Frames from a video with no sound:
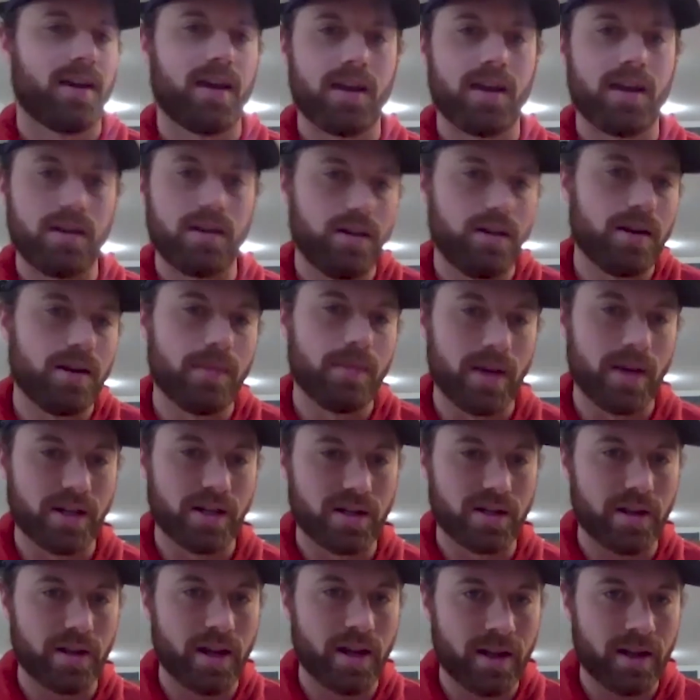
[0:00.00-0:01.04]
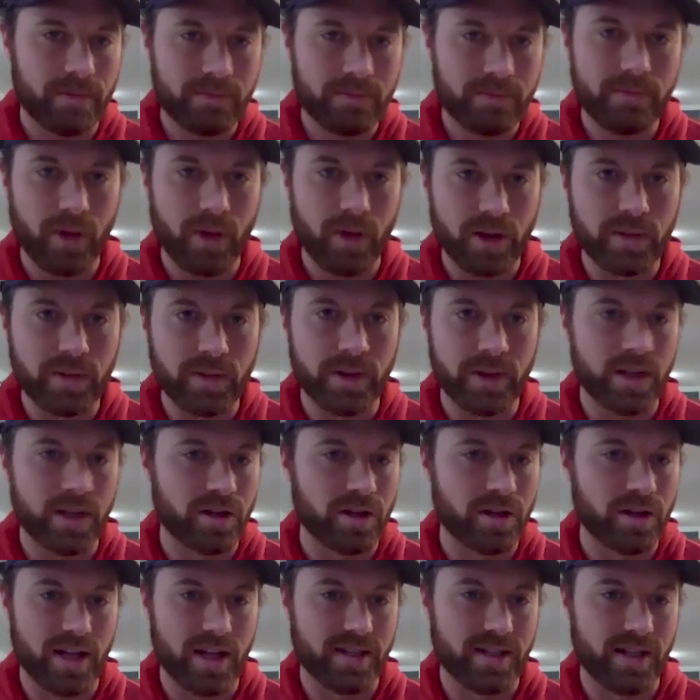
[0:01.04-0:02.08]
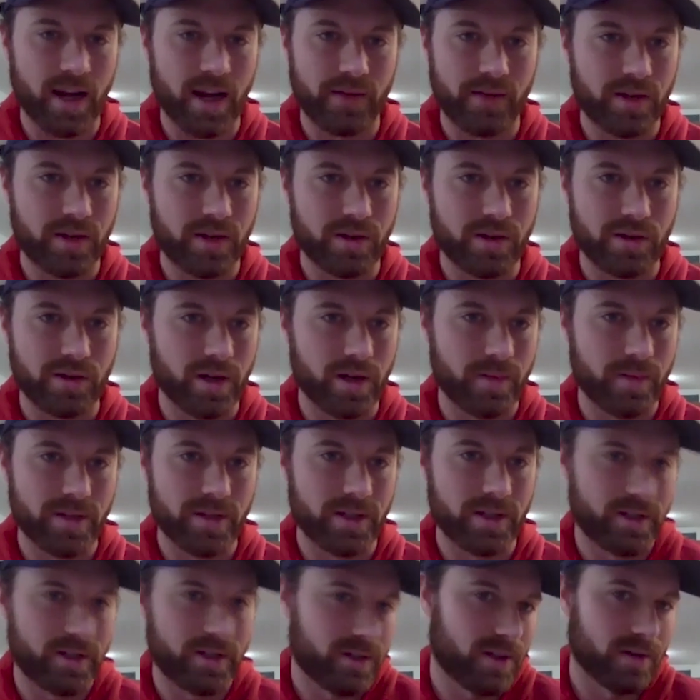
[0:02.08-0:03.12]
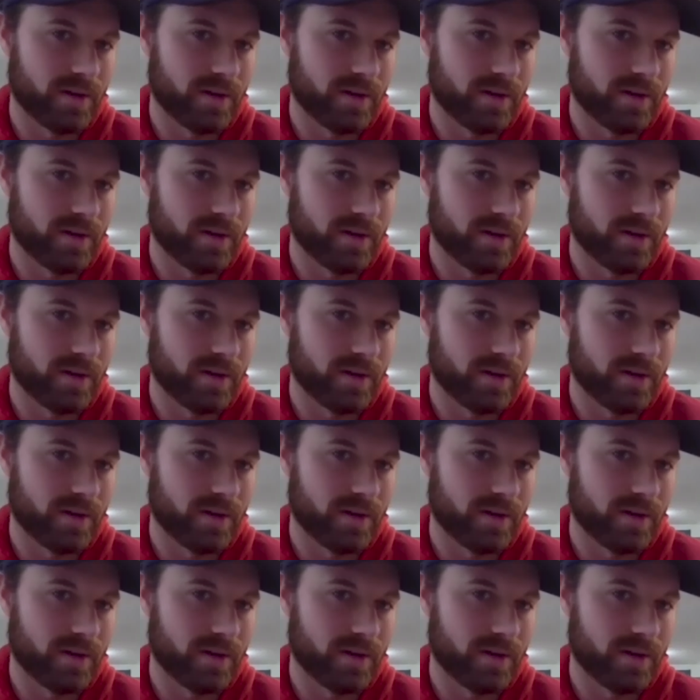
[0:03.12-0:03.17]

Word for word: you need to make sure that ultimately you're chasing after your dreams and